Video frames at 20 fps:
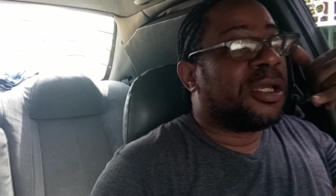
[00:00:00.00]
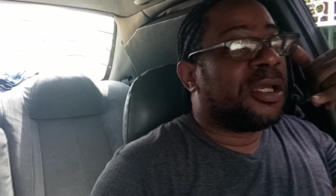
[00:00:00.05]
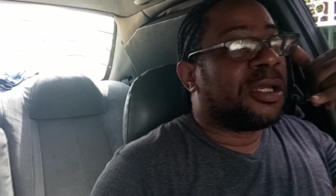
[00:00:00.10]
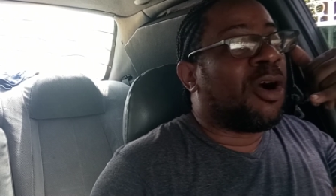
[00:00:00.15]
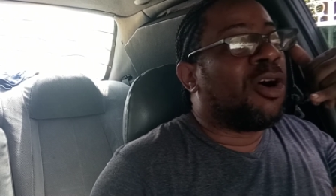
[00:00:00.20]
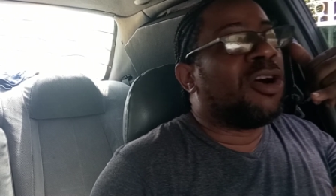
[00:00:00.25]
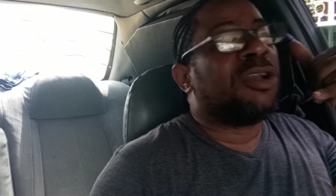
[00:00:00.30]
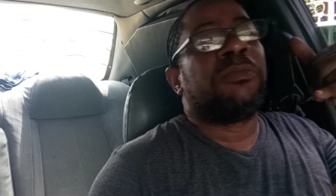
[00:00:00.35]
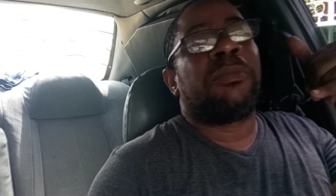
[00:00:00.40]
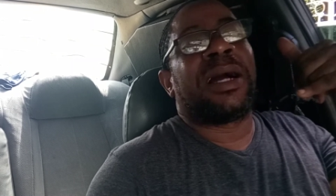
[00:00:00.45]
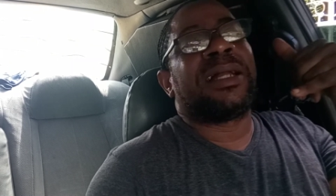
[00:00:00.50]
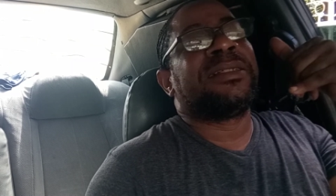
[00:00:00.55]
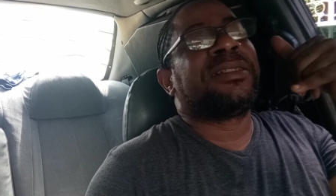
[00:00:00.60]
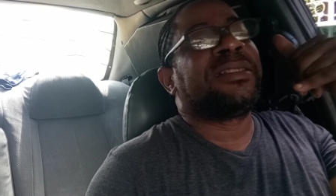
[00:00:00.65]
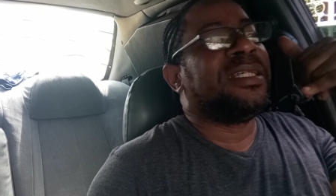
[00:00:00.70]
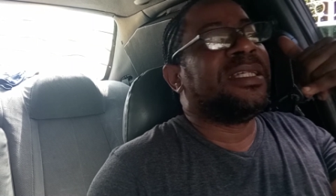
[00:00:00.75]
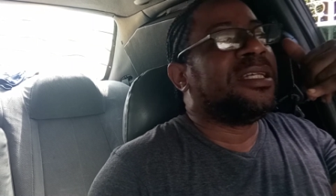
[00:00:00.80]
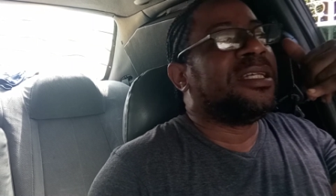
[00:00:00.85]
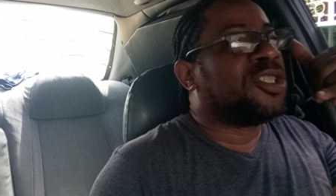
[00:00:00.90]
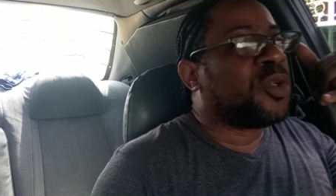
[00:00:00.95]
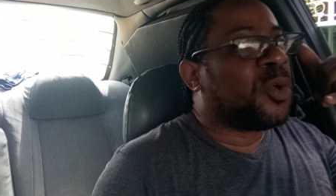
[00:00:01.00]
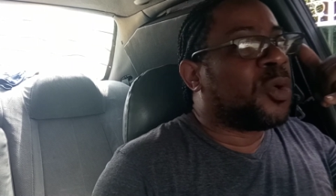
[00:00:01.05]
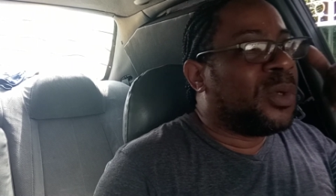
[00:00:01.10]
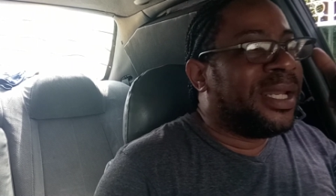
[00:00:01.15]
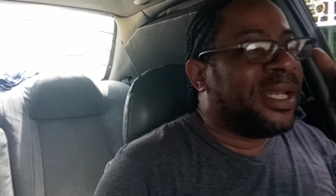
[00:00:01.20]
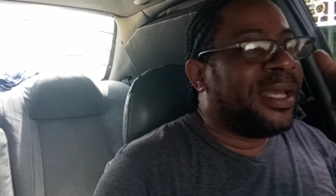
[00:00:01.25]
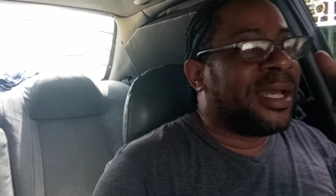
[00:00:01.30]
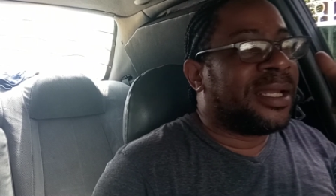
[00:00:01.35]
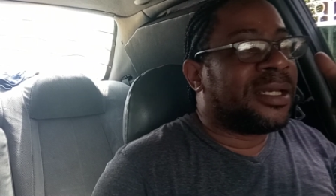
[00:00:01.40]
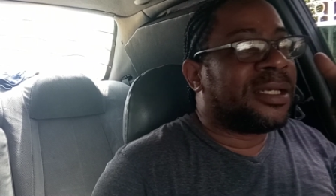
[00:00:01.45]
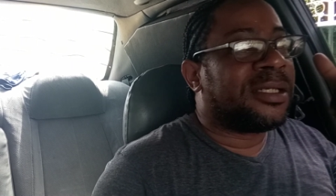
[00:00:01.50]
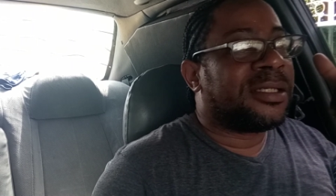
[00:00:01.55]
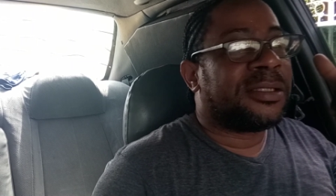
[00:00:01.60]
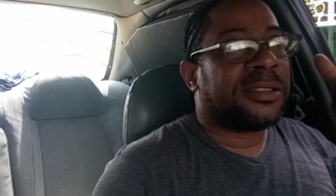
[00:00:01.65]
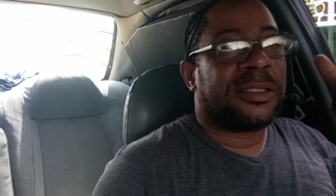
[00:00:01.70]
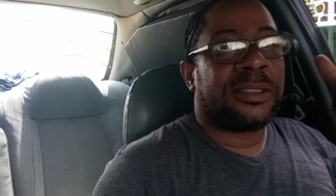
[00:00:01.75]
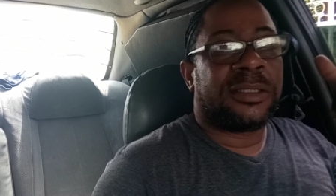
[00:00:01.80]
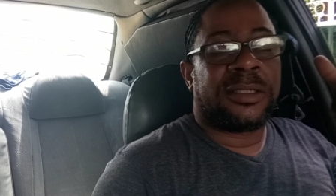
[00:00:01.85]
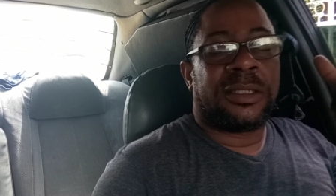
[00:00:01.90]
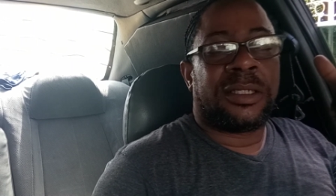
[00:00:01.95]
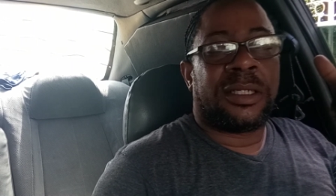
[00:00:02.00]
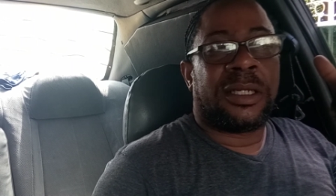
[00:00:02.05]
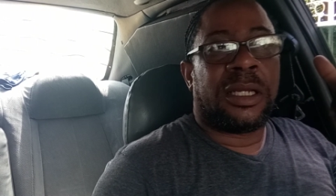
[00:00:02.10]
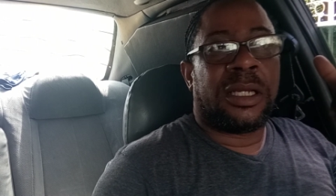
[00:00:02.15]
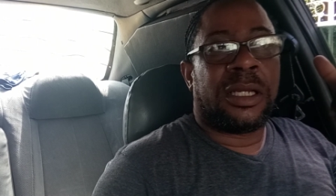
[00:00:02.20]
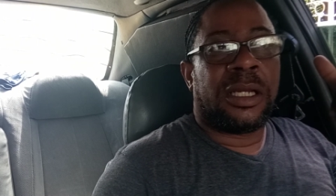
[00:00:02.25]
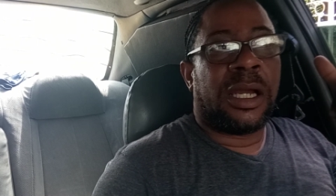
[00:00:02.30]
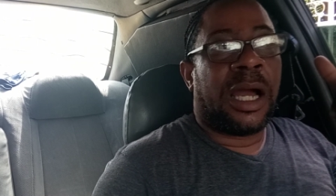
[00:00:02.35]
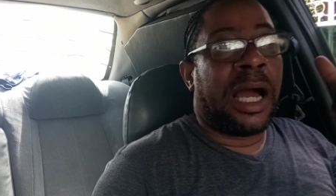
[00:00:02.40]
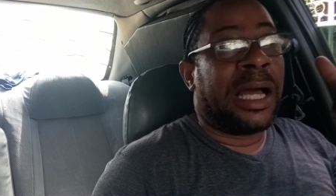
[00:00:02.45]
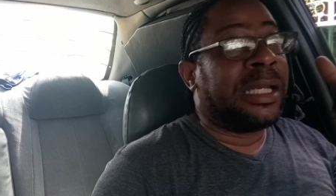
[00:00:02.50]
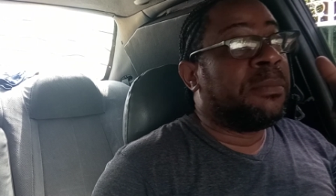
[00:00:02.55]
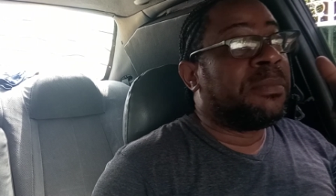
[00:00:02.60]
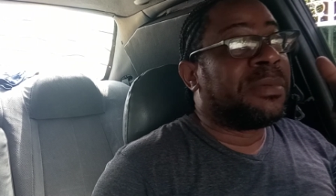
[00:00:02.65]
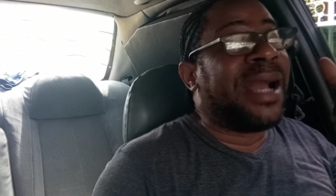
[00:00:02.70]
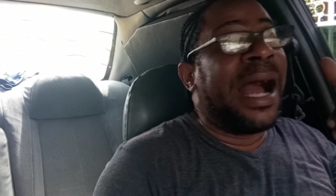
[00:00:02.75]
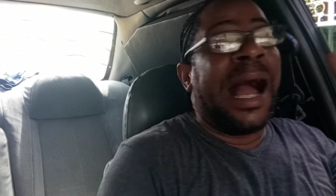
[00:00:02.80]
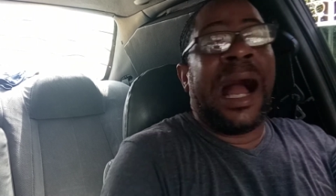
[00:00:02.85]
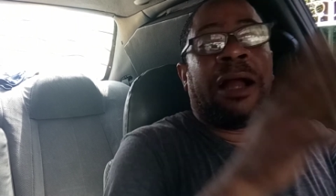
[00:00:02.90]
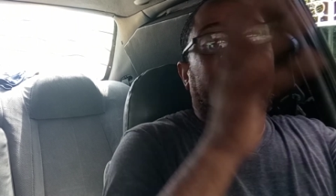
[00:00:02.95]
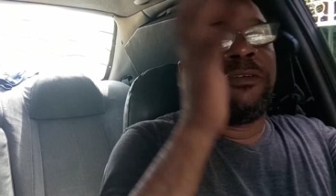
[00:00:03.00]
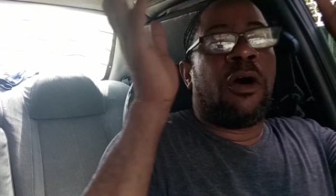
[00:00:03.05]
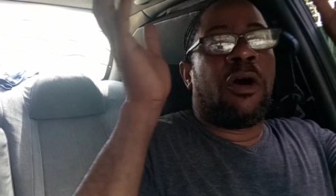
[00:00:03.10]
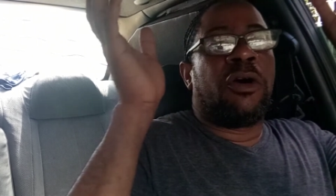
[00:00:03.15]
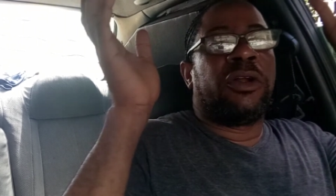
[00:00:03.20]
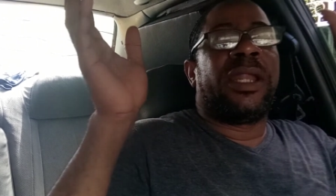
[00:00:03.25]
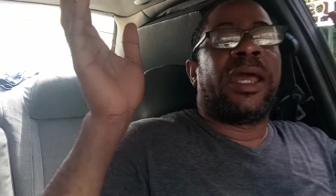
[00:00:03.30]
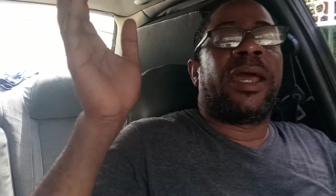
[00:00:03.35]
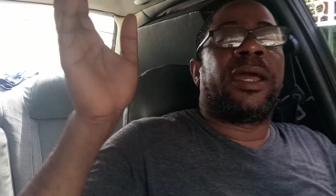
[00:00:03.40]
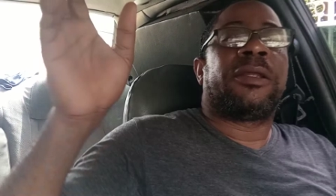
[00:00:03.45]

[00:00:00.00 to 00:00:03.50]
gunman seen two lane. And him gone around there.